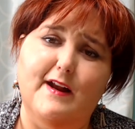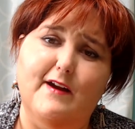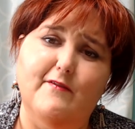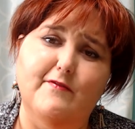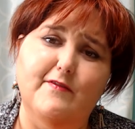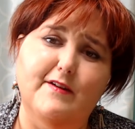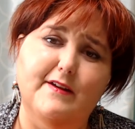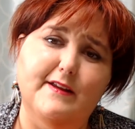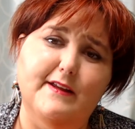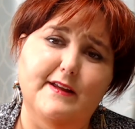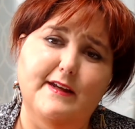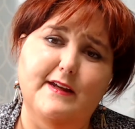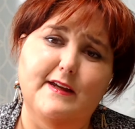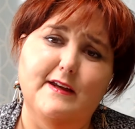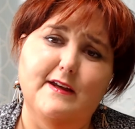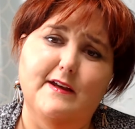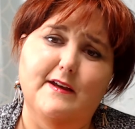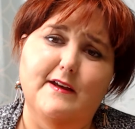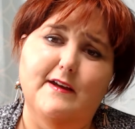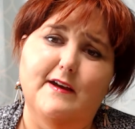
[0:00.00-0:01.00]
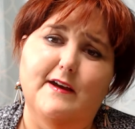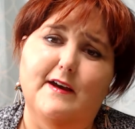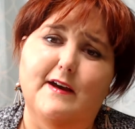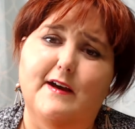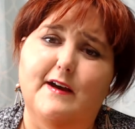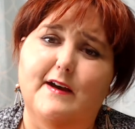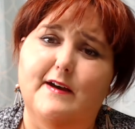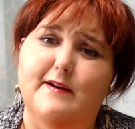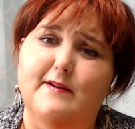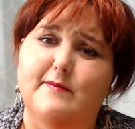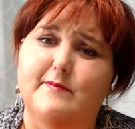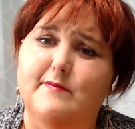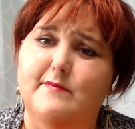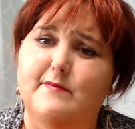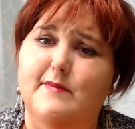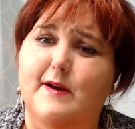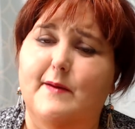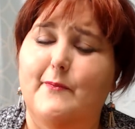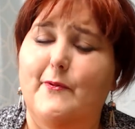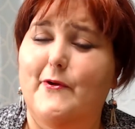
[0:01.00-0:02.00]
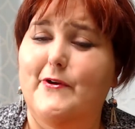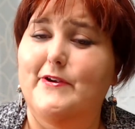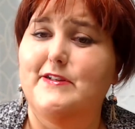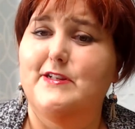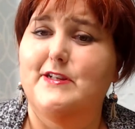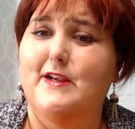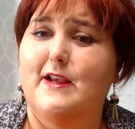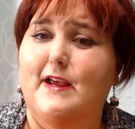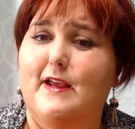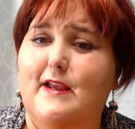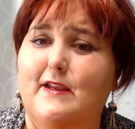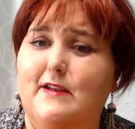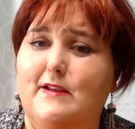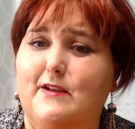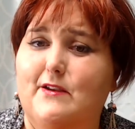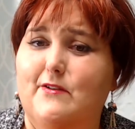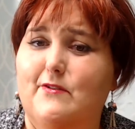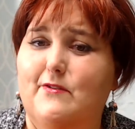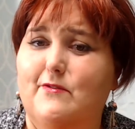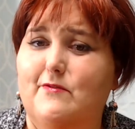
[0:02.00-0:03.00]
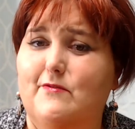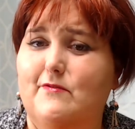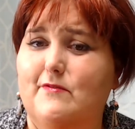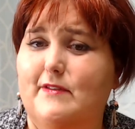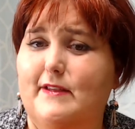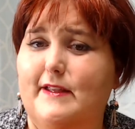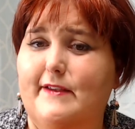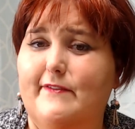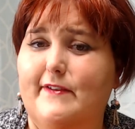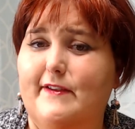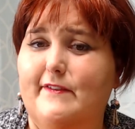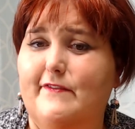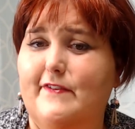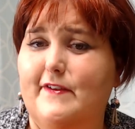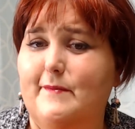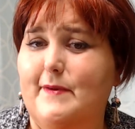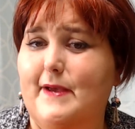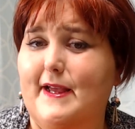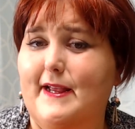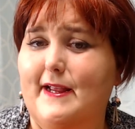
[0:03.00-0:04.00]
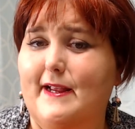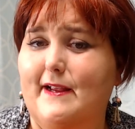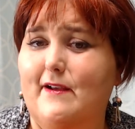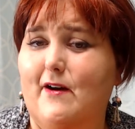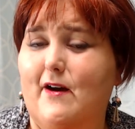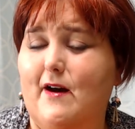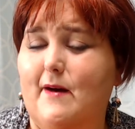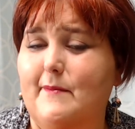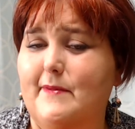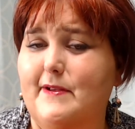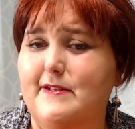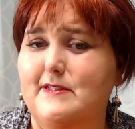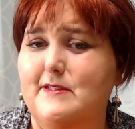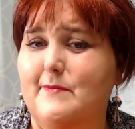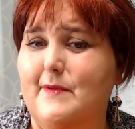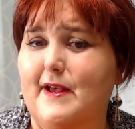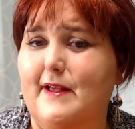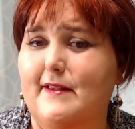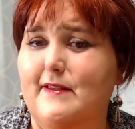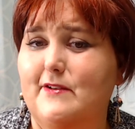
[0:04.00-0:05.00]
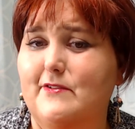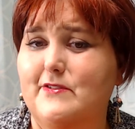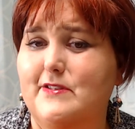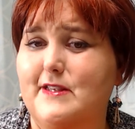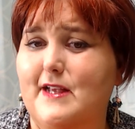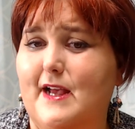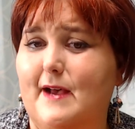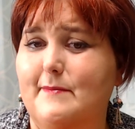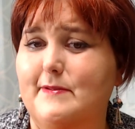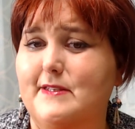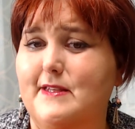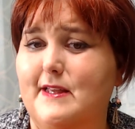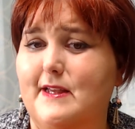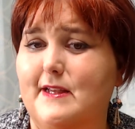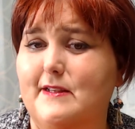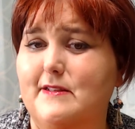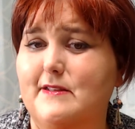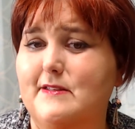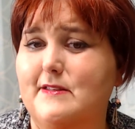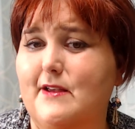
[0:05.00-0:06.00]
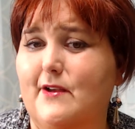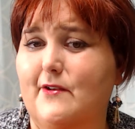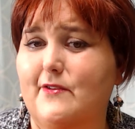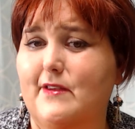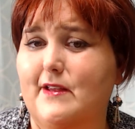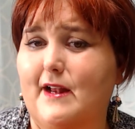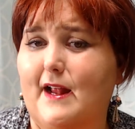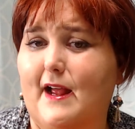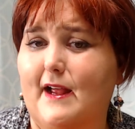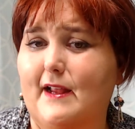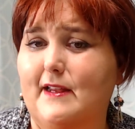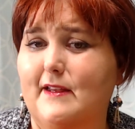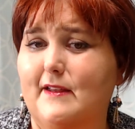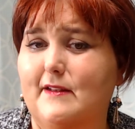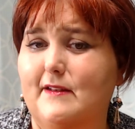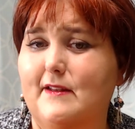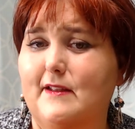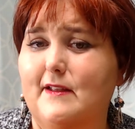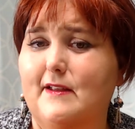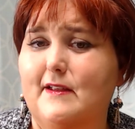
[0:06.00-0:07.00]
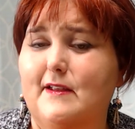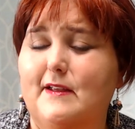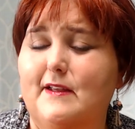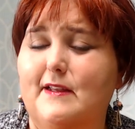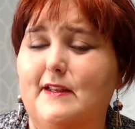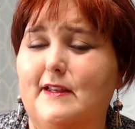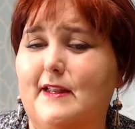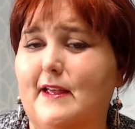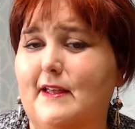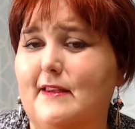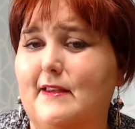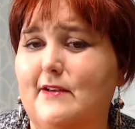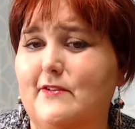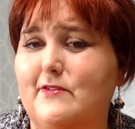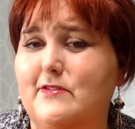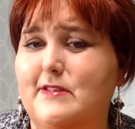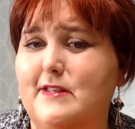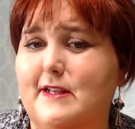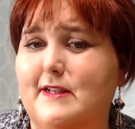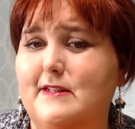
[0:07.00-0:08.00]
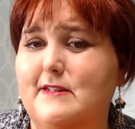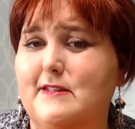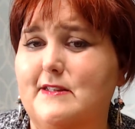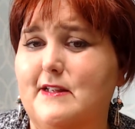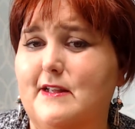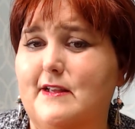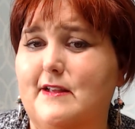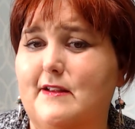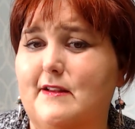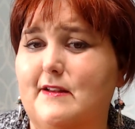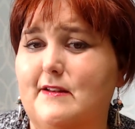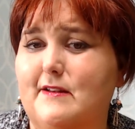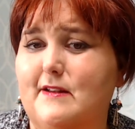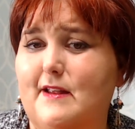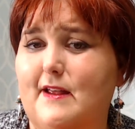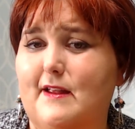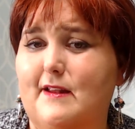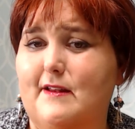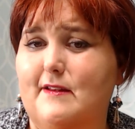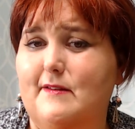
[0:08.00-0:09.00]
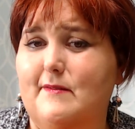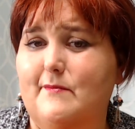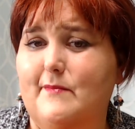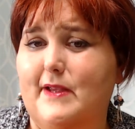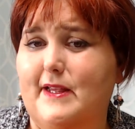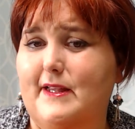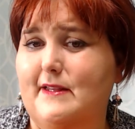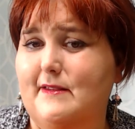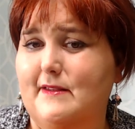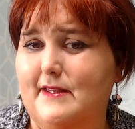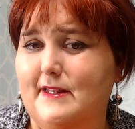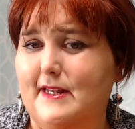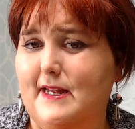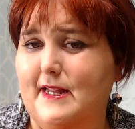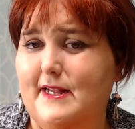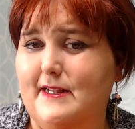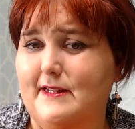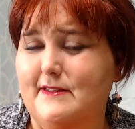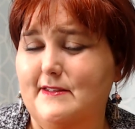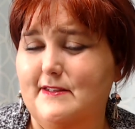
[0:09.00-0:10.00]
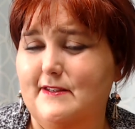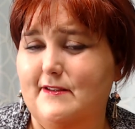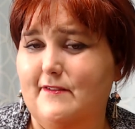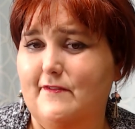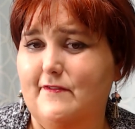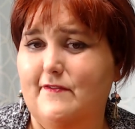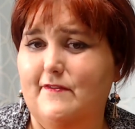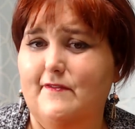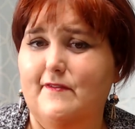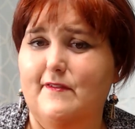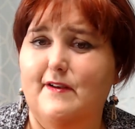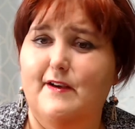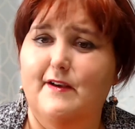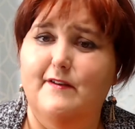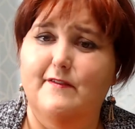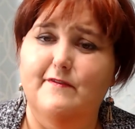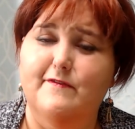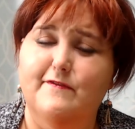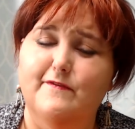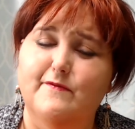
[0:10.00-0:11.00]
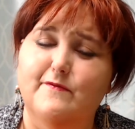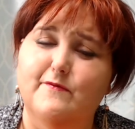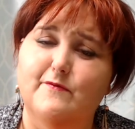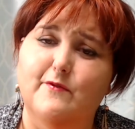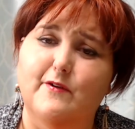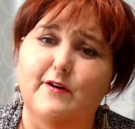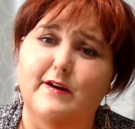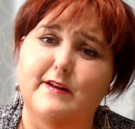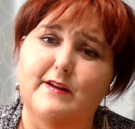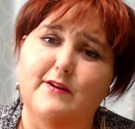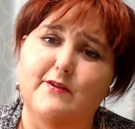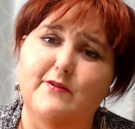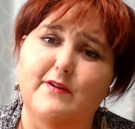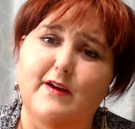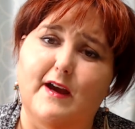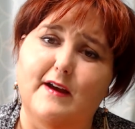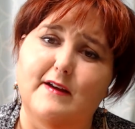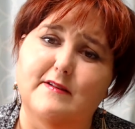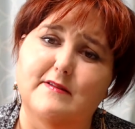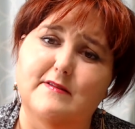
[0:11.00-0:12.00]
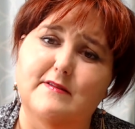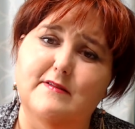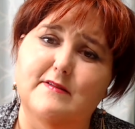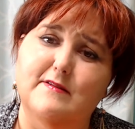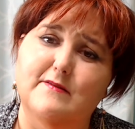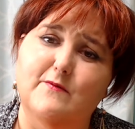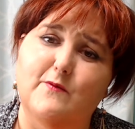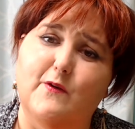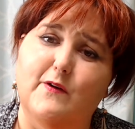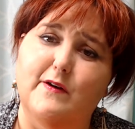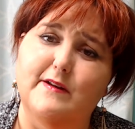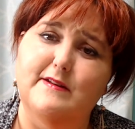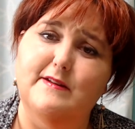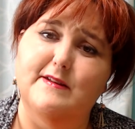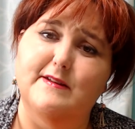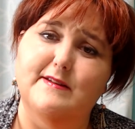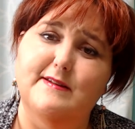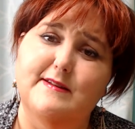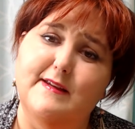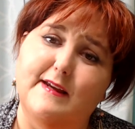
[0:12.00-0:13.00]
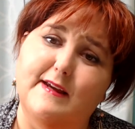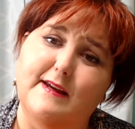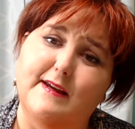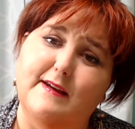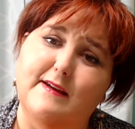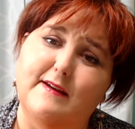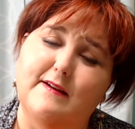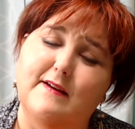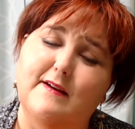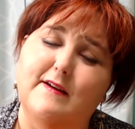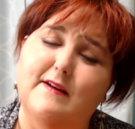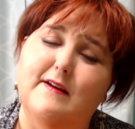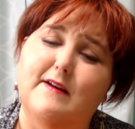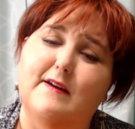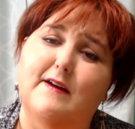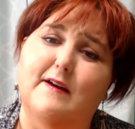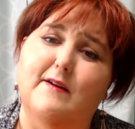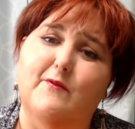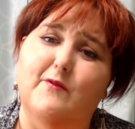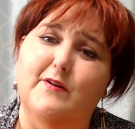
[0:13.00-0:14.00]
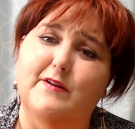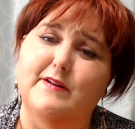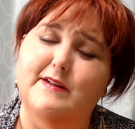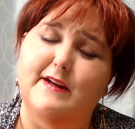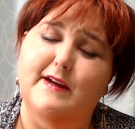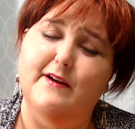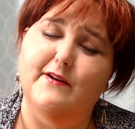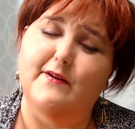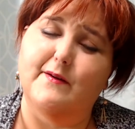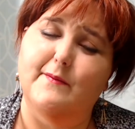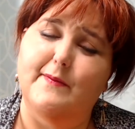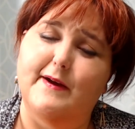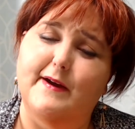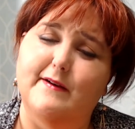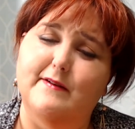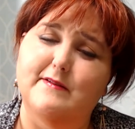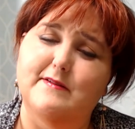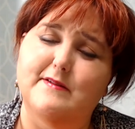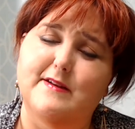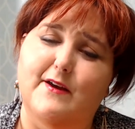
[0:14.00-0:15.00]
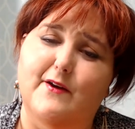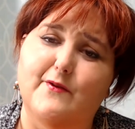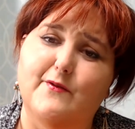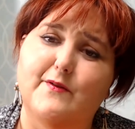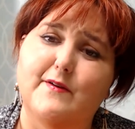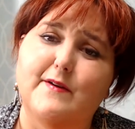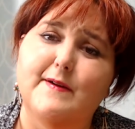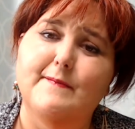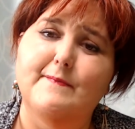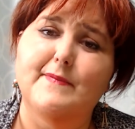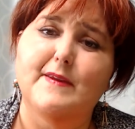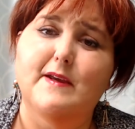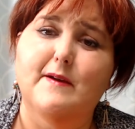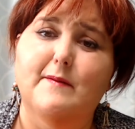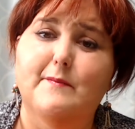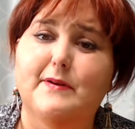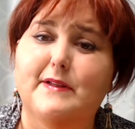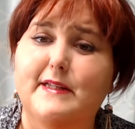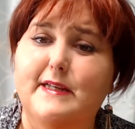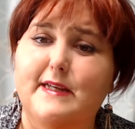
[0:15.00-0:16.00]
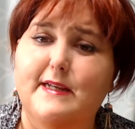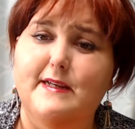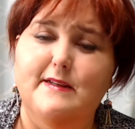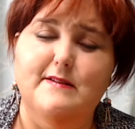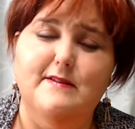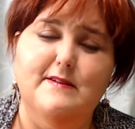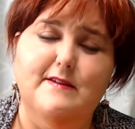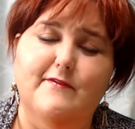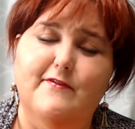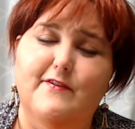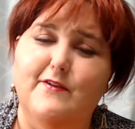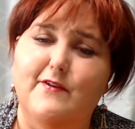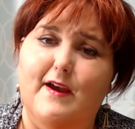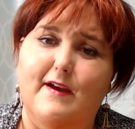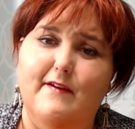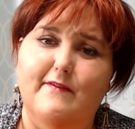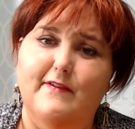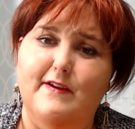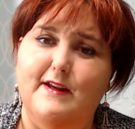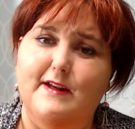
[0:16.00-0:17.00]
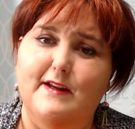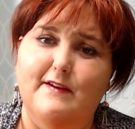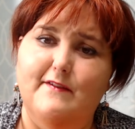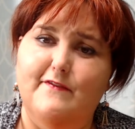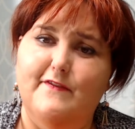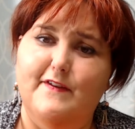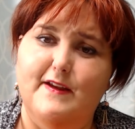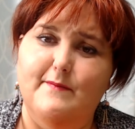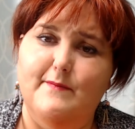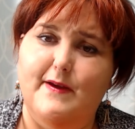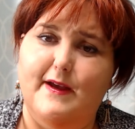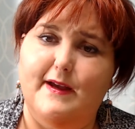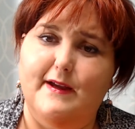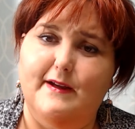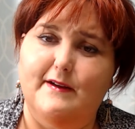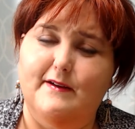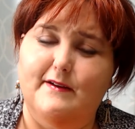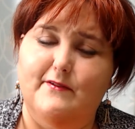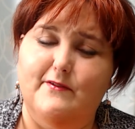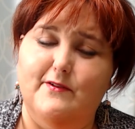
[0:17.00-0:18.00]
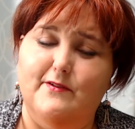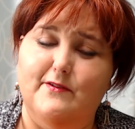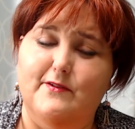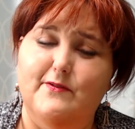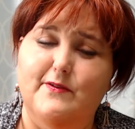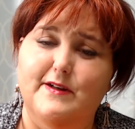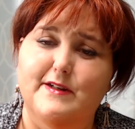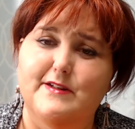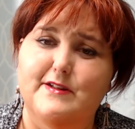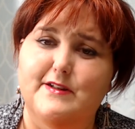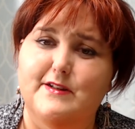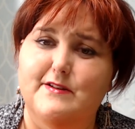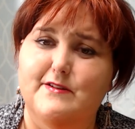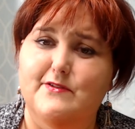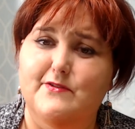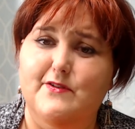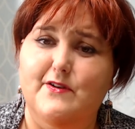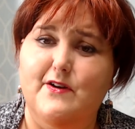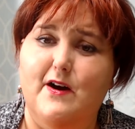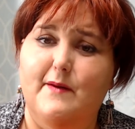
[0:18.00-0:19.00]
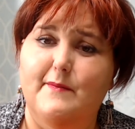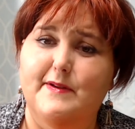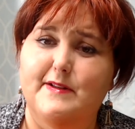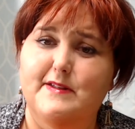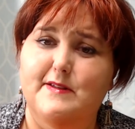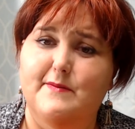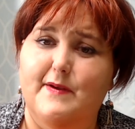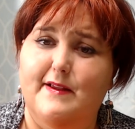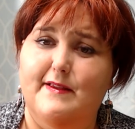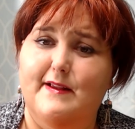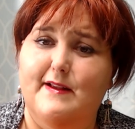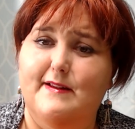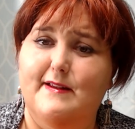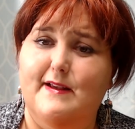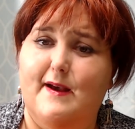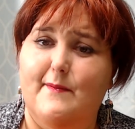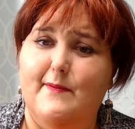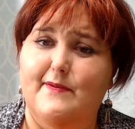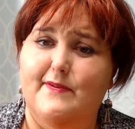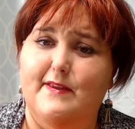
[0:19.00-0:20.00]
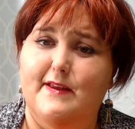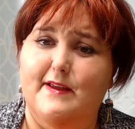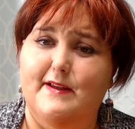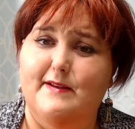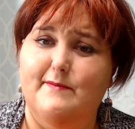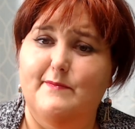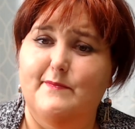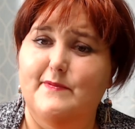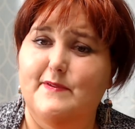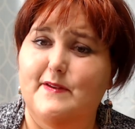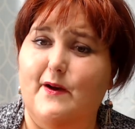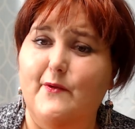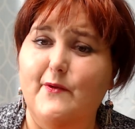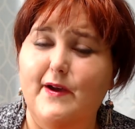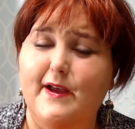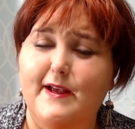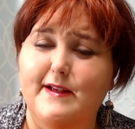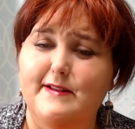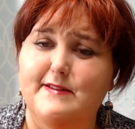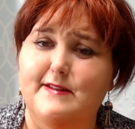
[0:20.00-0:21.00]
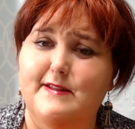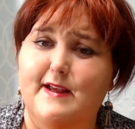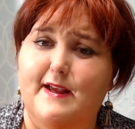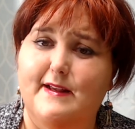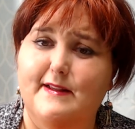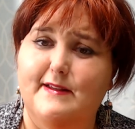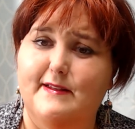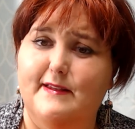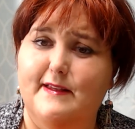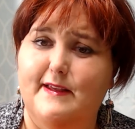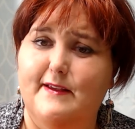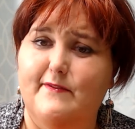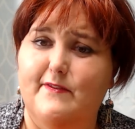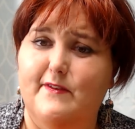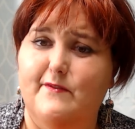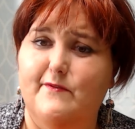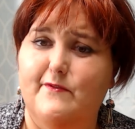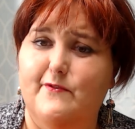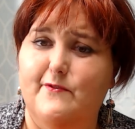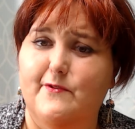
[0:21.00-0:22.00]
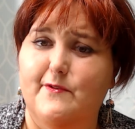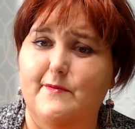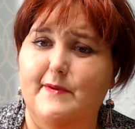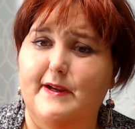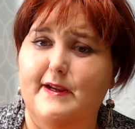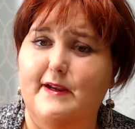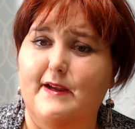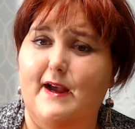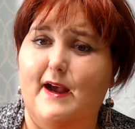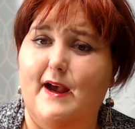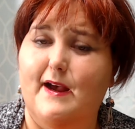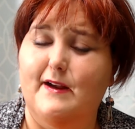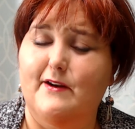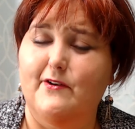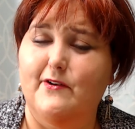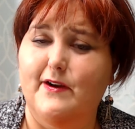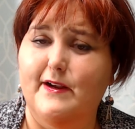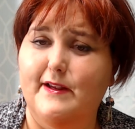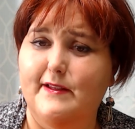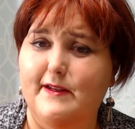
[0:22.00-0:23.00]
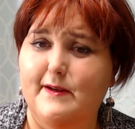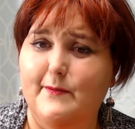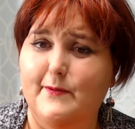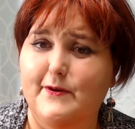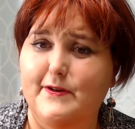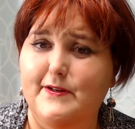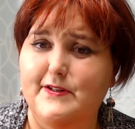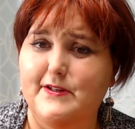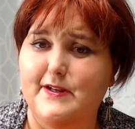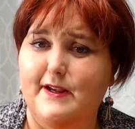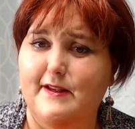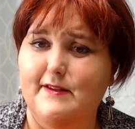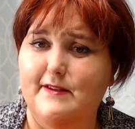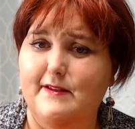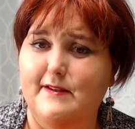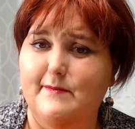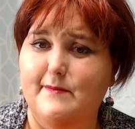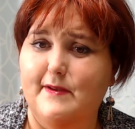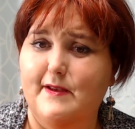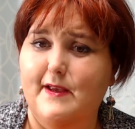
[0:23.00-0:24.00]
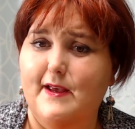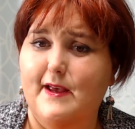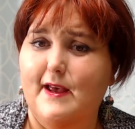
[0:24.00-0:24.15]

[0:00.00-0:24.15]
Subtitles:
I really appreciate you leaving feedback and comments about those types of things so that I can get those things done and meet the needs of what you guys want to see and want to hear about. So please, if you any feedback or questions or comments about that type of thing, don't hesitate to leave them for me. I greatly appreciate them.